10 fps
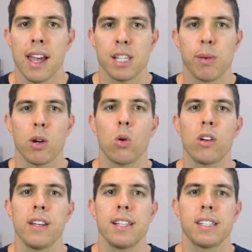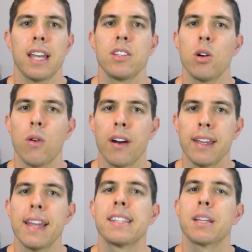It's by Autodesk, and don't
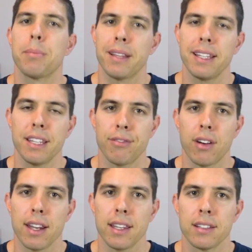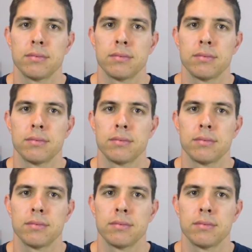worry, it's completely free.